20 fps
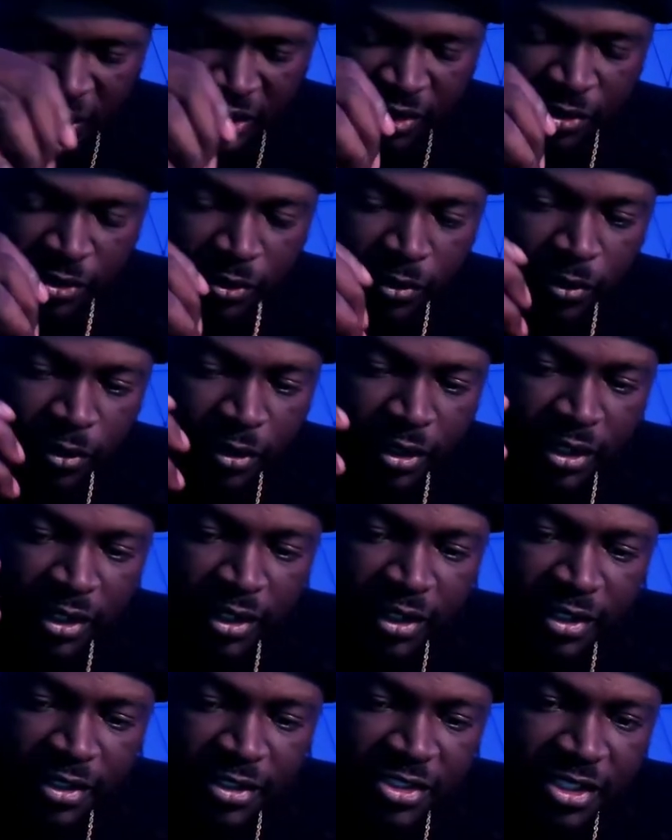You're going to
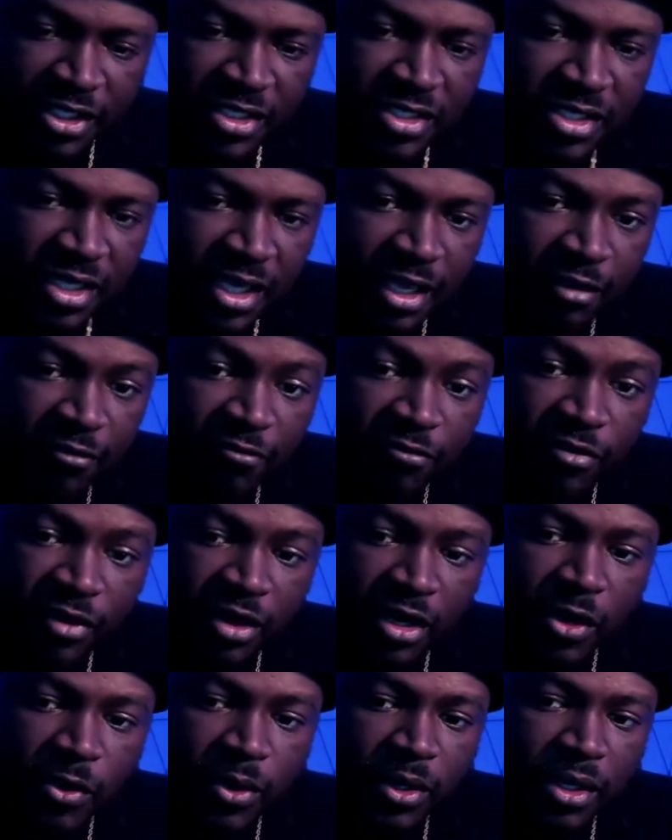get just a
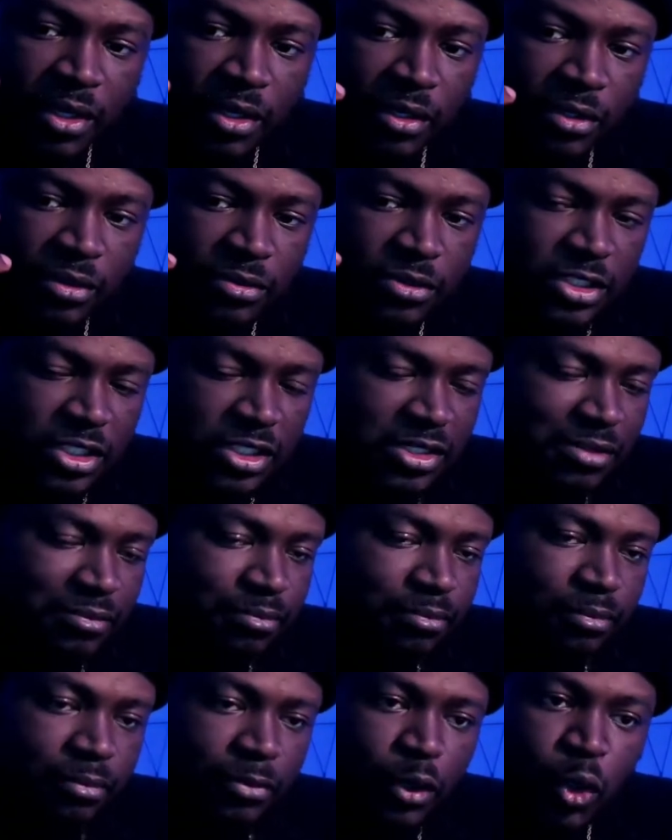very just
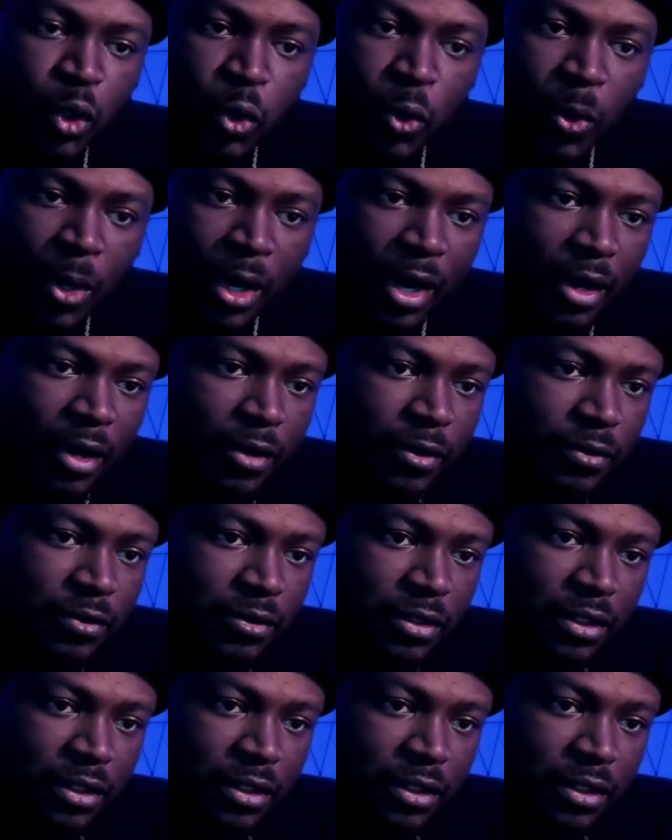proud